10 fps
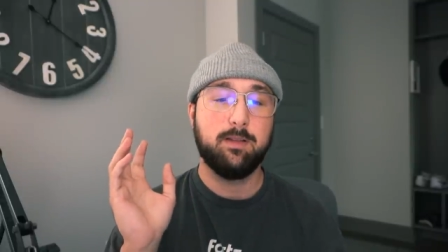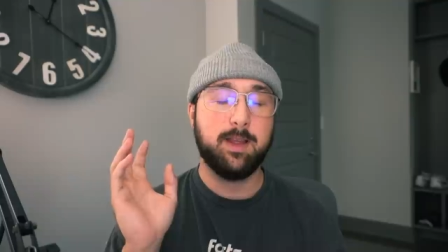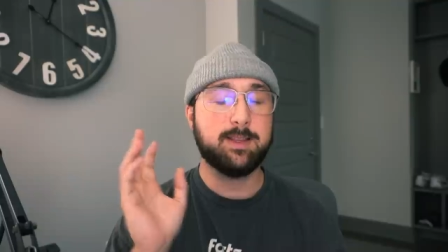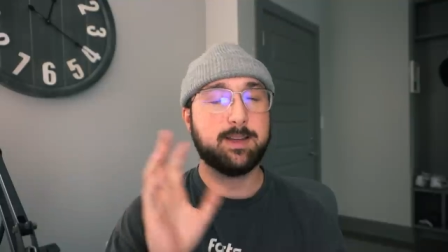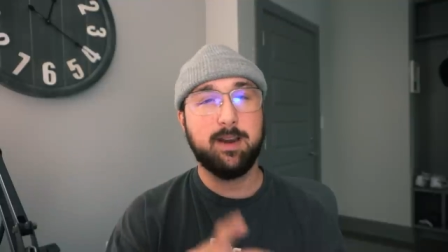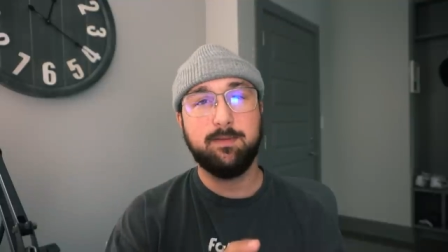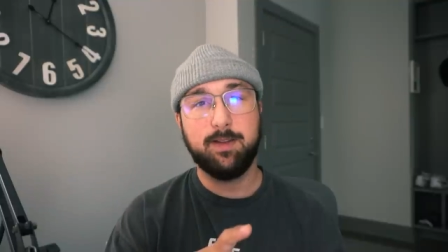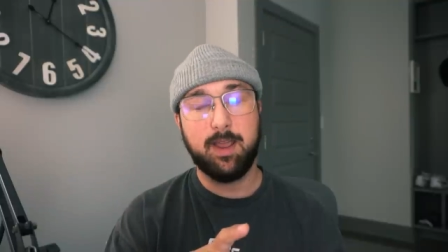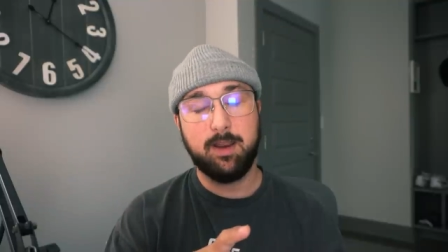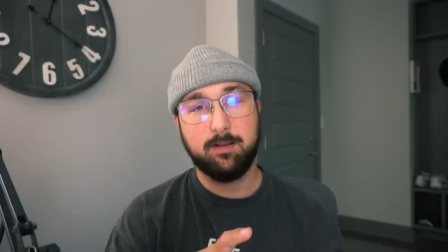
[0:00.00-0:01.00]
that's kind of
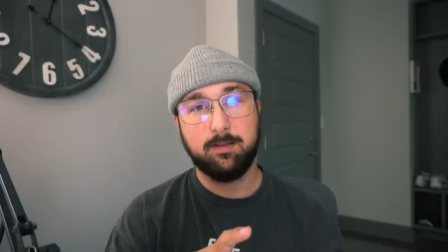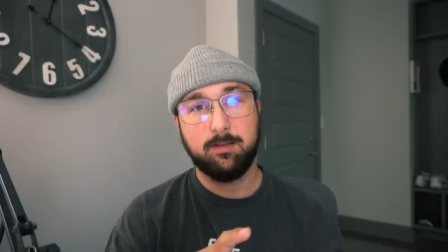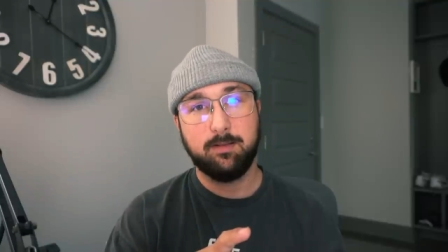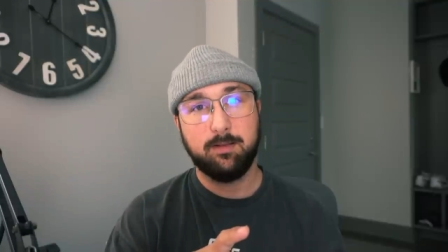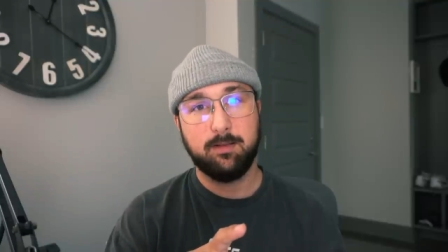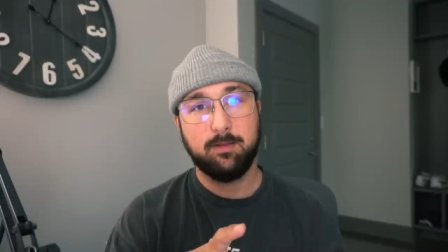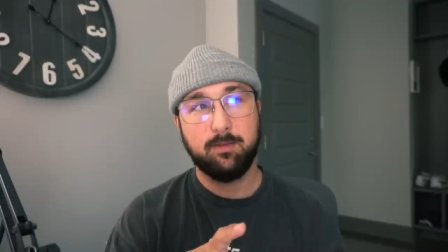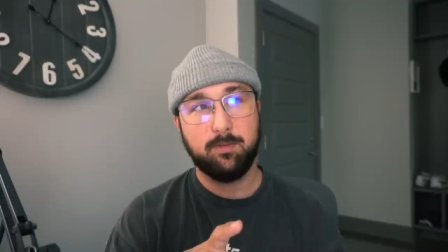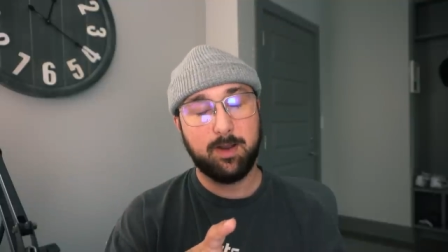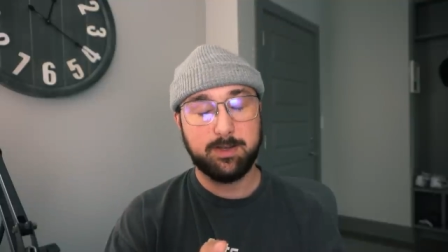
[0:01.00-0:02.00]
it.
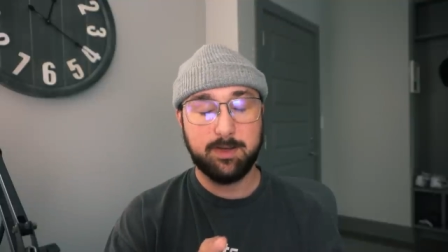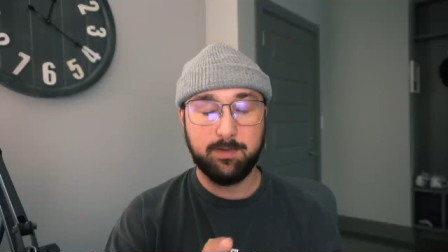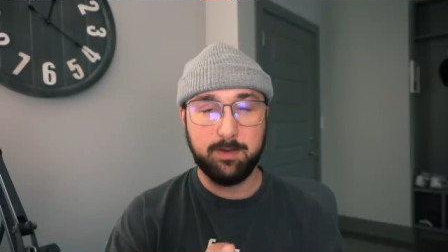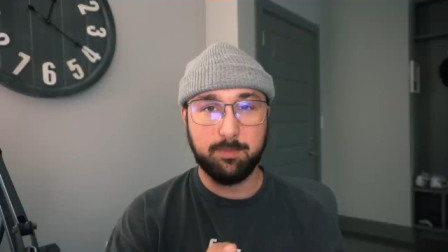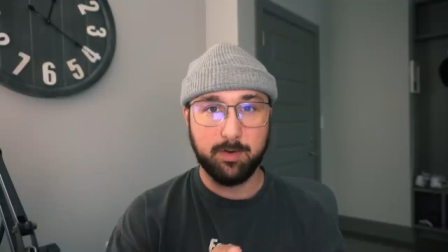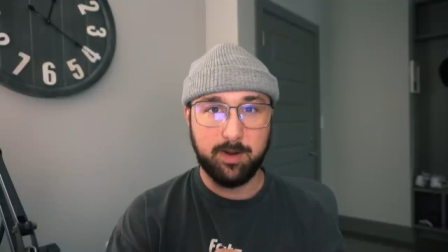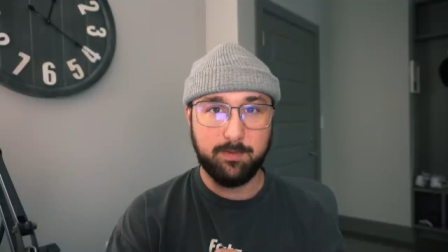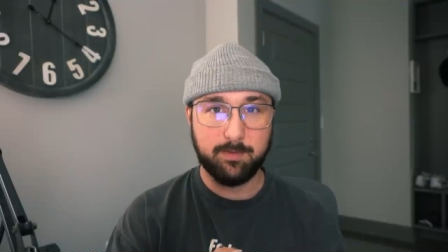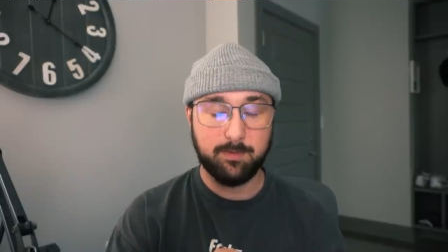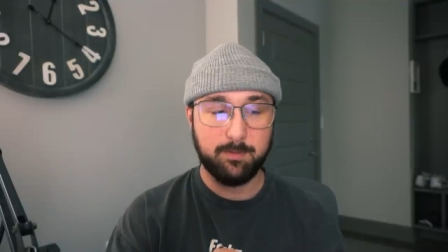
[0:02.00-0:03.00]
Relatively
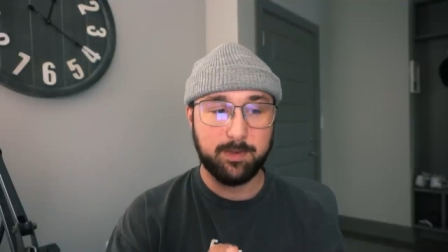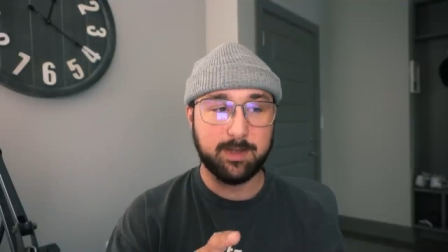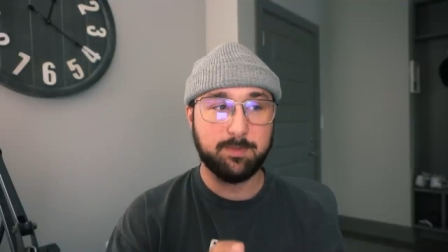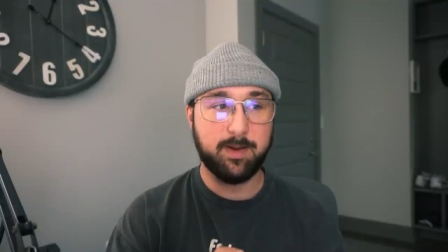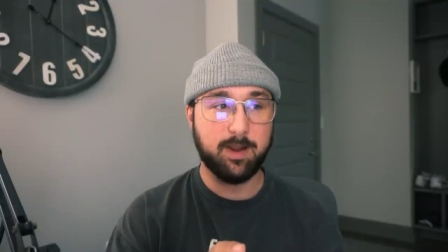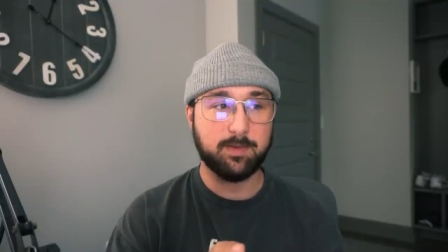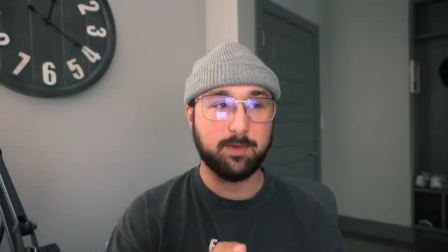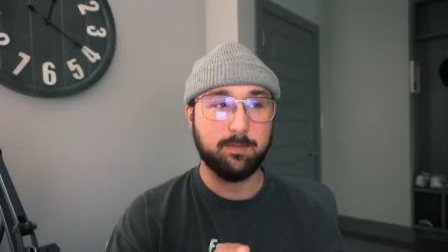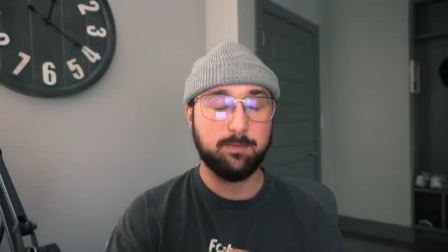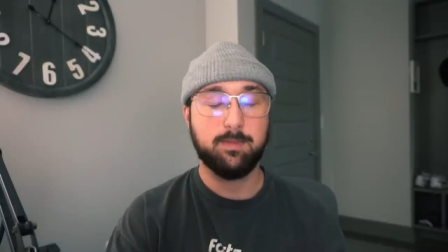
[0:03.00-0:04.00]
brief, but that's my answer.